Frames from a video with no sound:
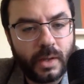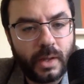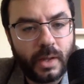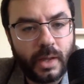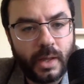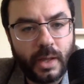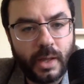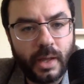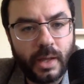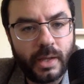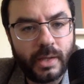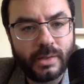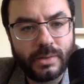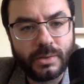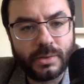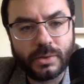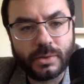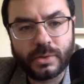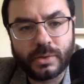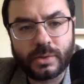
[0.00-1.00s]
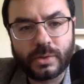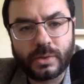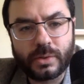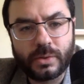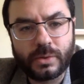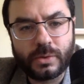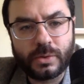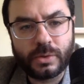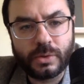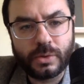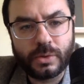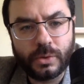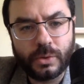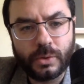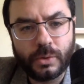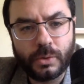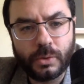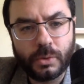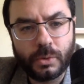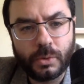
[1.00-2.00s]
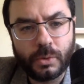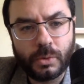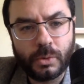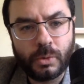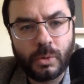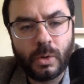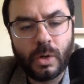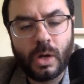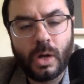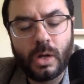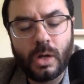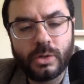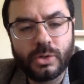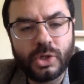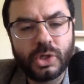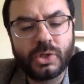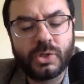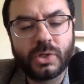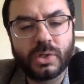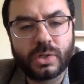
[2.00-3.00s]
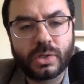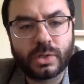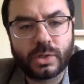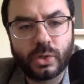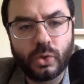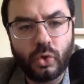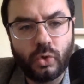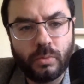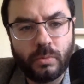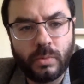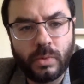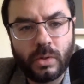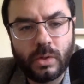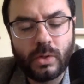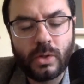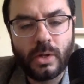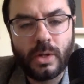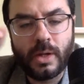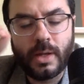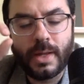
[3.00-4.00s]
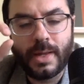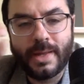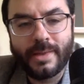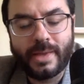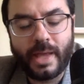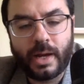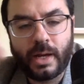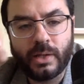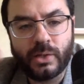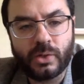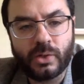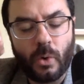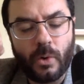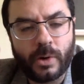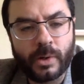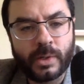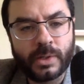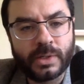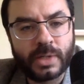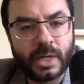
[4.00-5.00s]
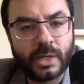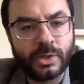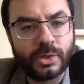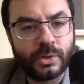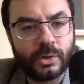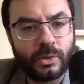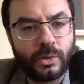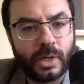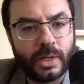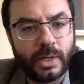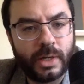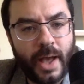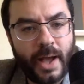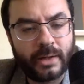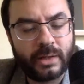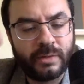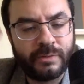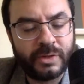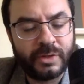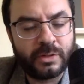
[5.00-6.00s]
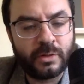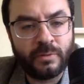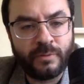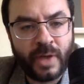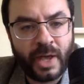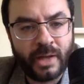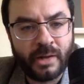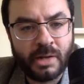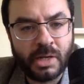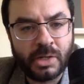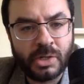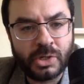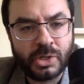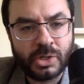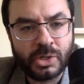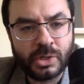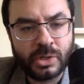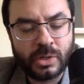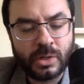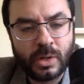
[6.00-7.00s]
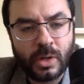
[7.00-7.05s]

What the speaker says: is to just assume that his organizational and activist advantage